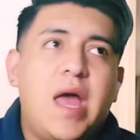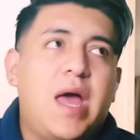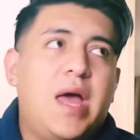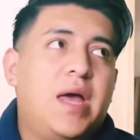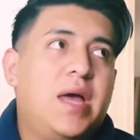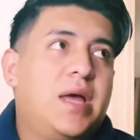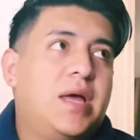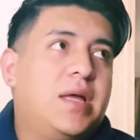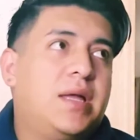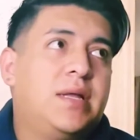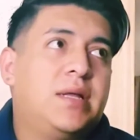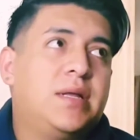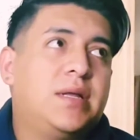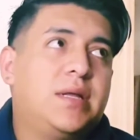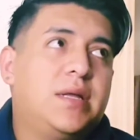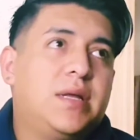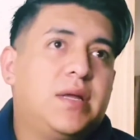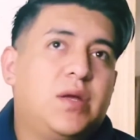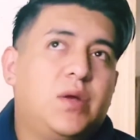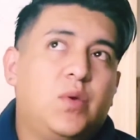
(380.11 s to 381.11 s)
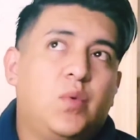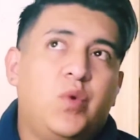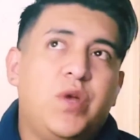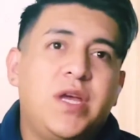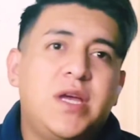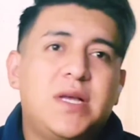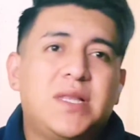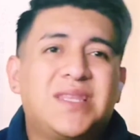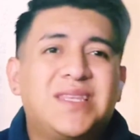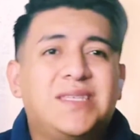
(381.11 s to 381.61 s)
And we
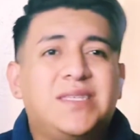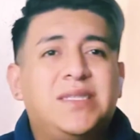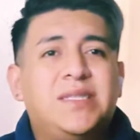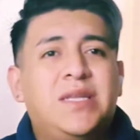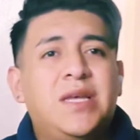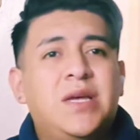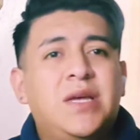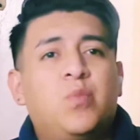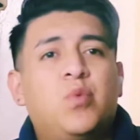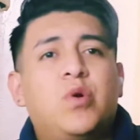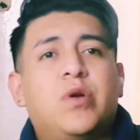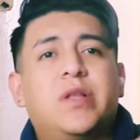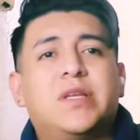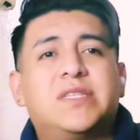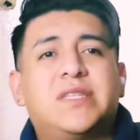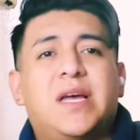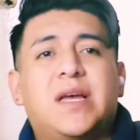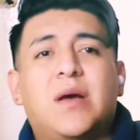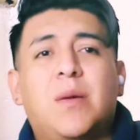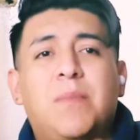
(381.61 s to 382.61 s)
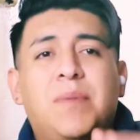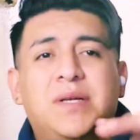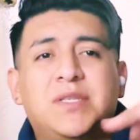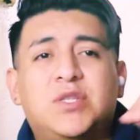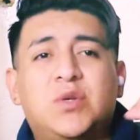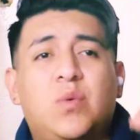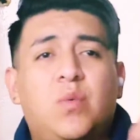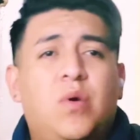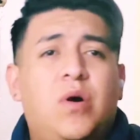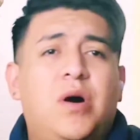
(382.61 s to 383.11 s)
hit this dip where it's like a
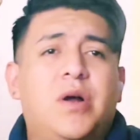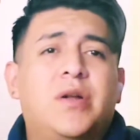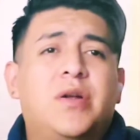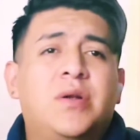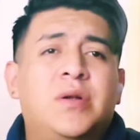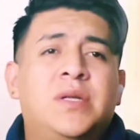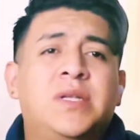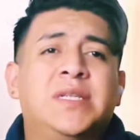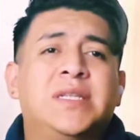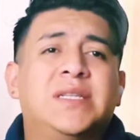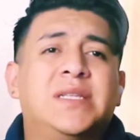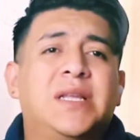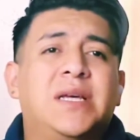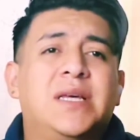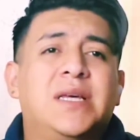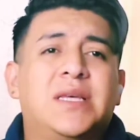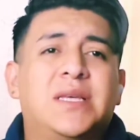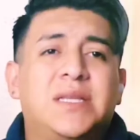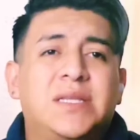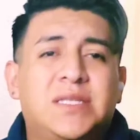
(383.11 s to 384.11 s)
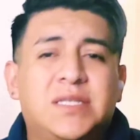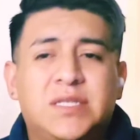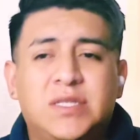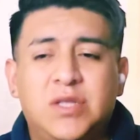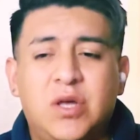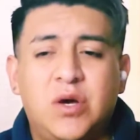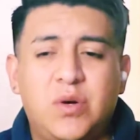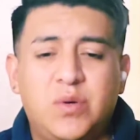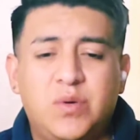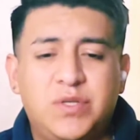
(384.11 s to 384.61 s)
bunch of water and like
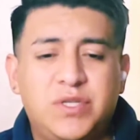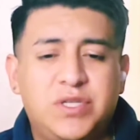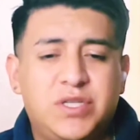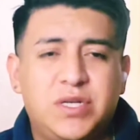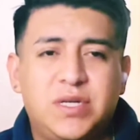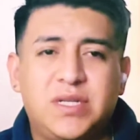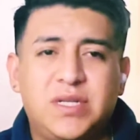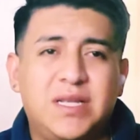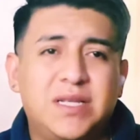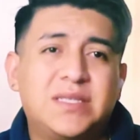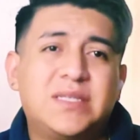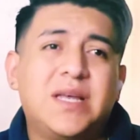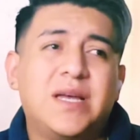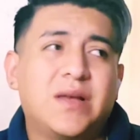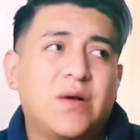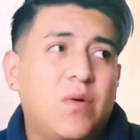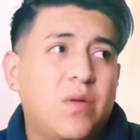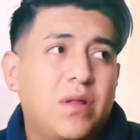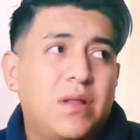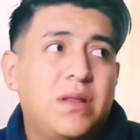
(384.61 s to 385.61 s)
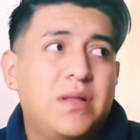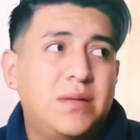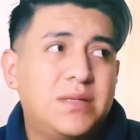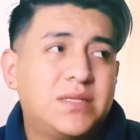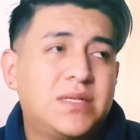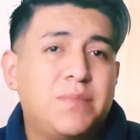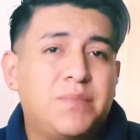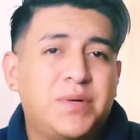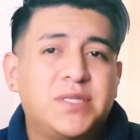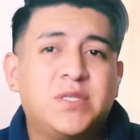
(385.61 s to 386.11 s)
snow and shit. It's
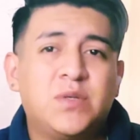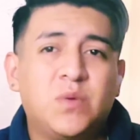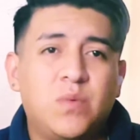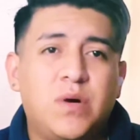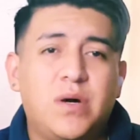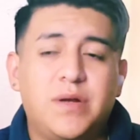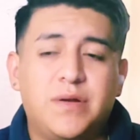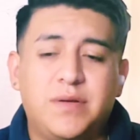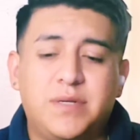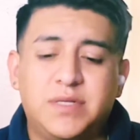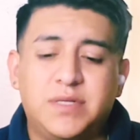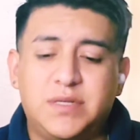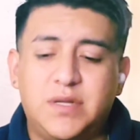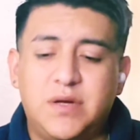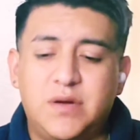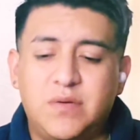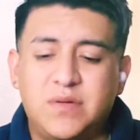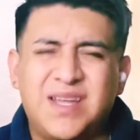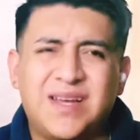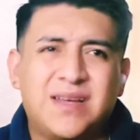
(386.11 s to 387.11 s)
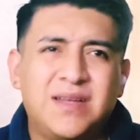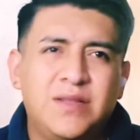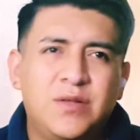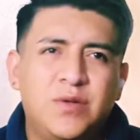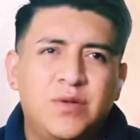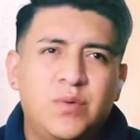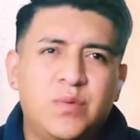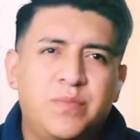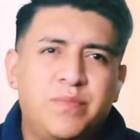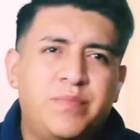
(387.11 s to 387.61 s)
a bunch of water and snow, like a
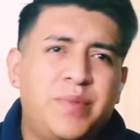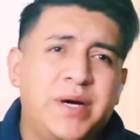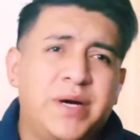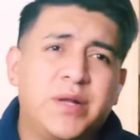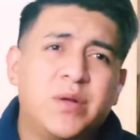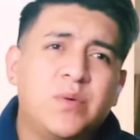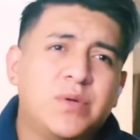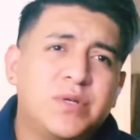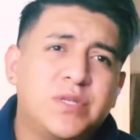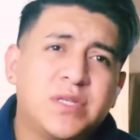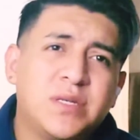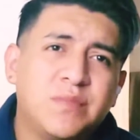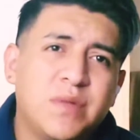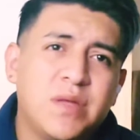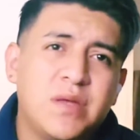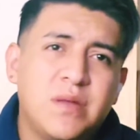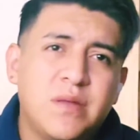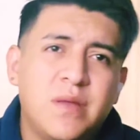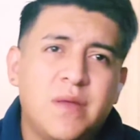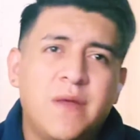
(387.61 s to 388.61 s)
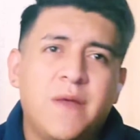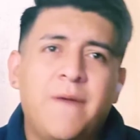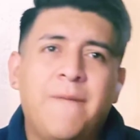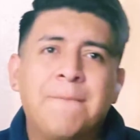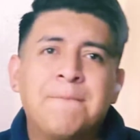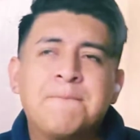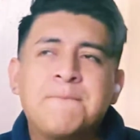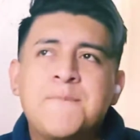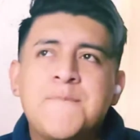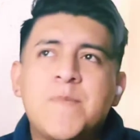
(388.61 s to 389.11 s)
little puddle or something,
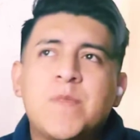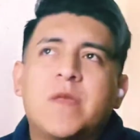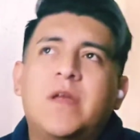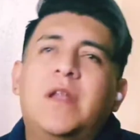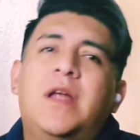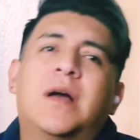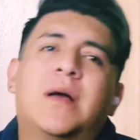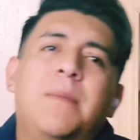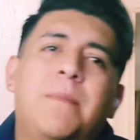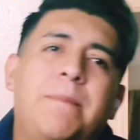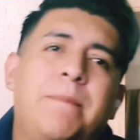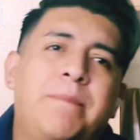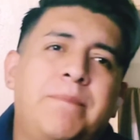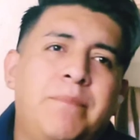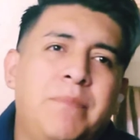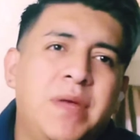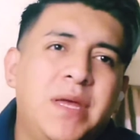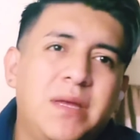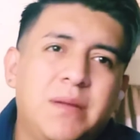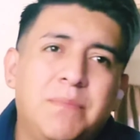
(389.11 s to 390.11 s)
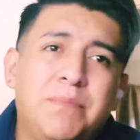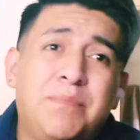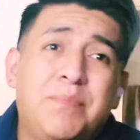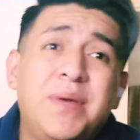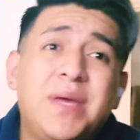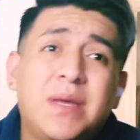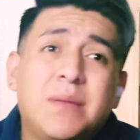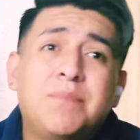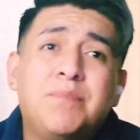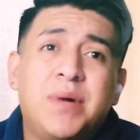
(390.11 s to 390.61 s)
like a
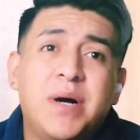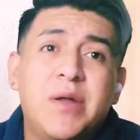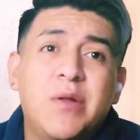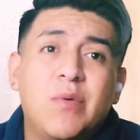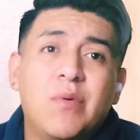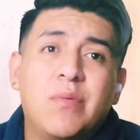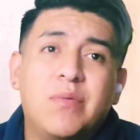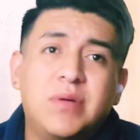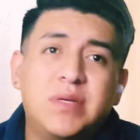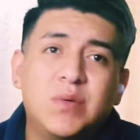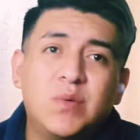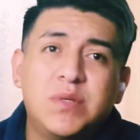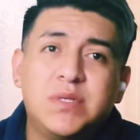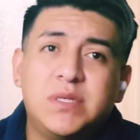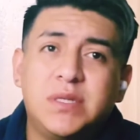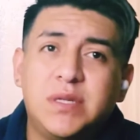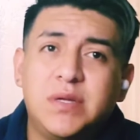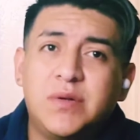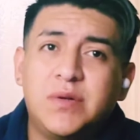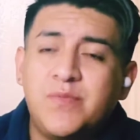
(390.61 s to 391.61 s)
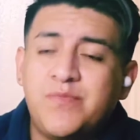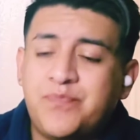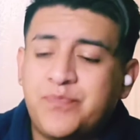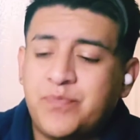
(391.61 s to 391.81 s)
big puddle. It wasn't little.